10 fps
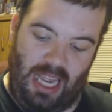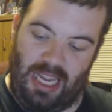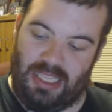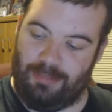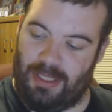
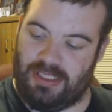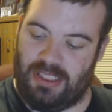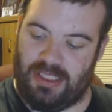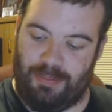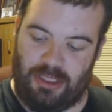And
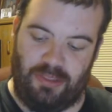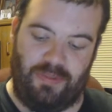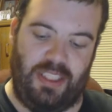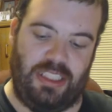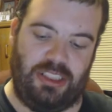basically, the
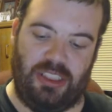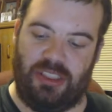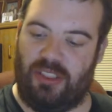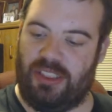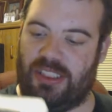special
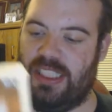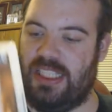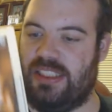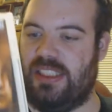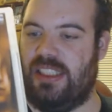features on the
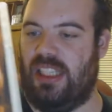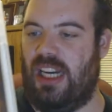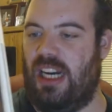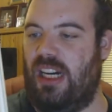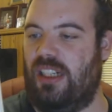disc
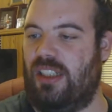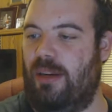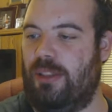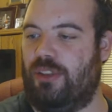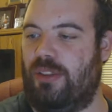are
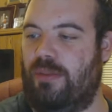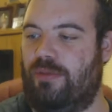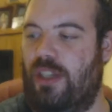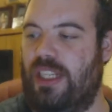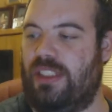commentary
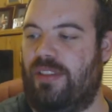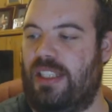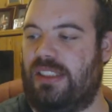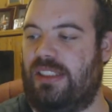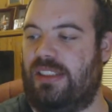with writer
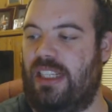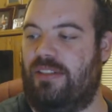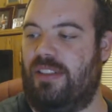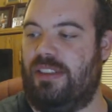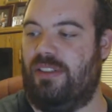director
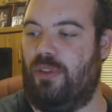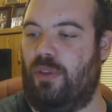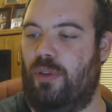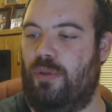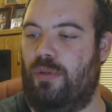Zachary
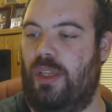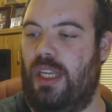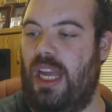Donohue,